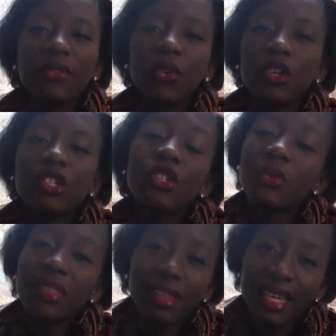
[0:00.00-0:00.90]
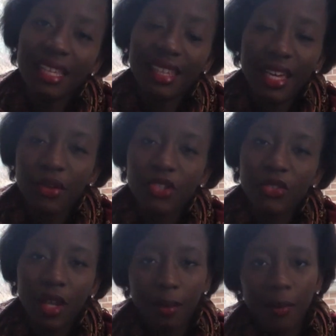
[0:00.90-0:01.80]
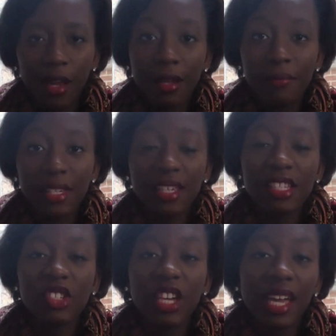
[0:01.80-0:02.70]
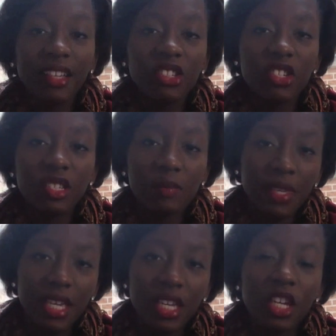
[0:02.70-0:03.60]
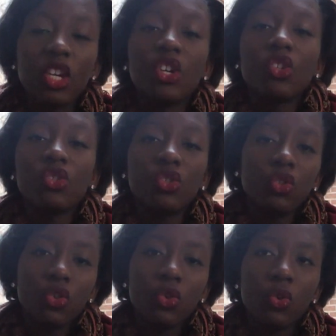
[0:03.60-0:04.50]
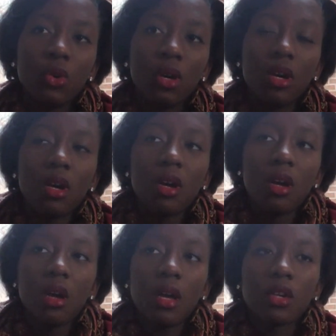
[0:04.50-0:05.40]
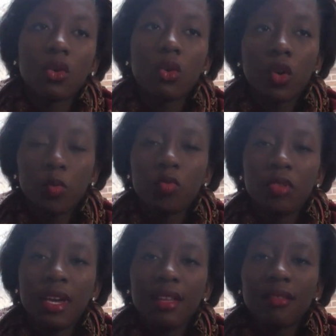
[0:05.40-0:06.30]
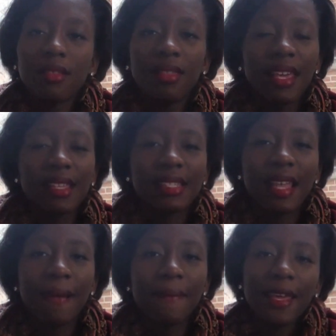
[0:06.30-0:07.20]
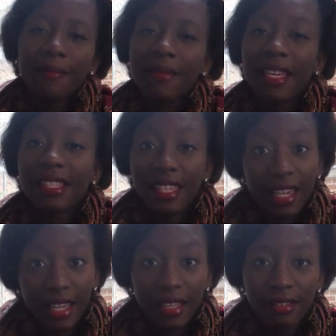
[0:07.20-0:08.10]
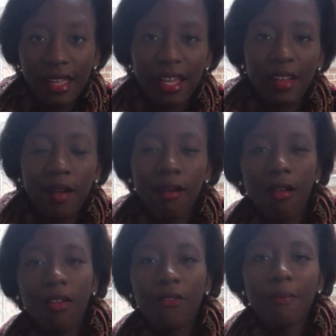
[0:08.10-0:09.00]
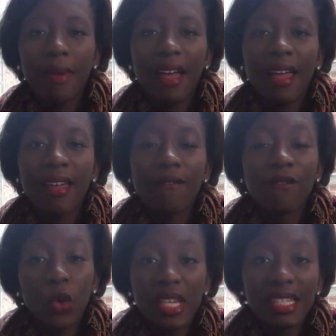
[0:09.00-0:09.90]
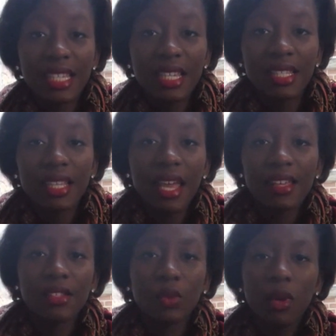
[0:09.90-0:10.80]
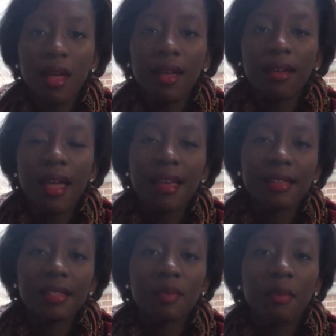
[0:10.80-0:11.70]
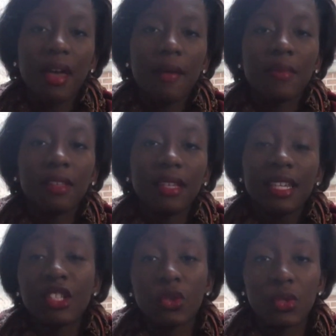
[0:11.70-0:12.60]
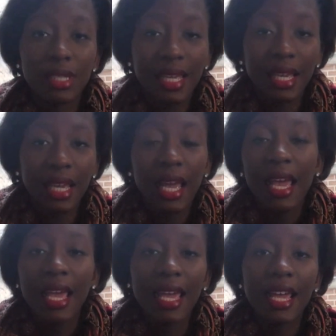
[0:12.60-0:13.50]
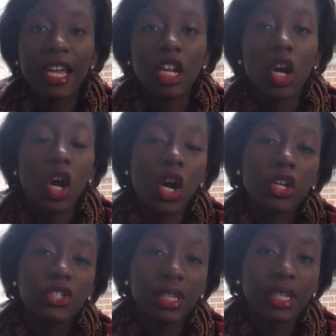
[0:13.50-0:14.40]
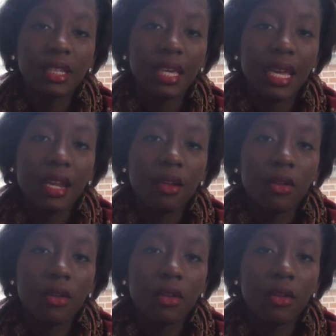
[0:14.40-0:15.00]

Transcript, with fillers: forward to the language phenomenon because it challenges me to incorporate the things that make me tick, like all of my voices, as well as my ability to sing and articulate